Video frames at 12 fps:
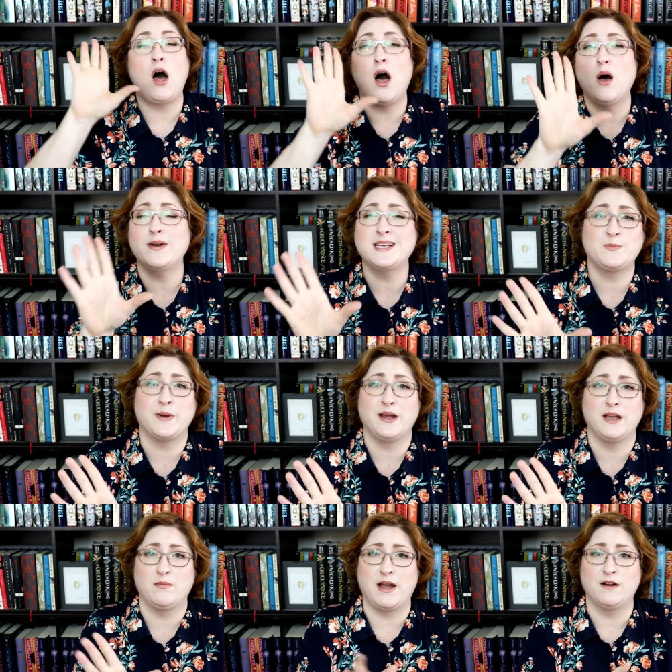always
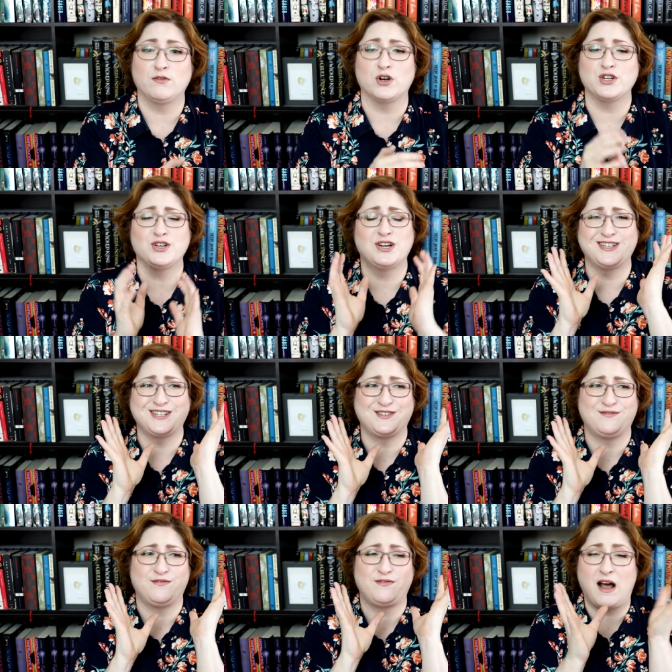bearing in mind, of course, you're not
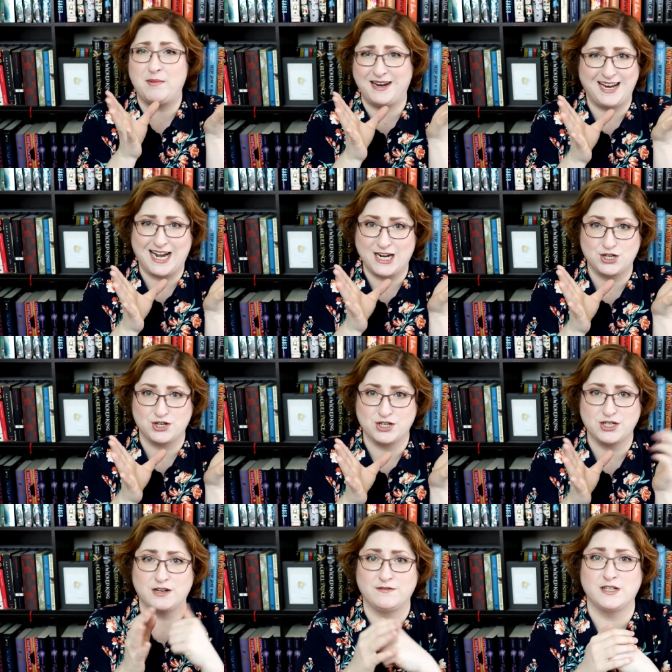just vomiting extra
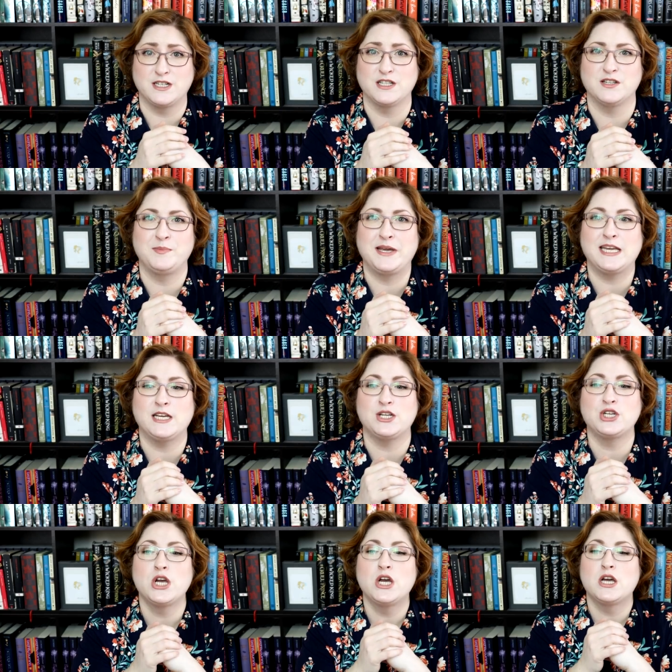stuff onto the page.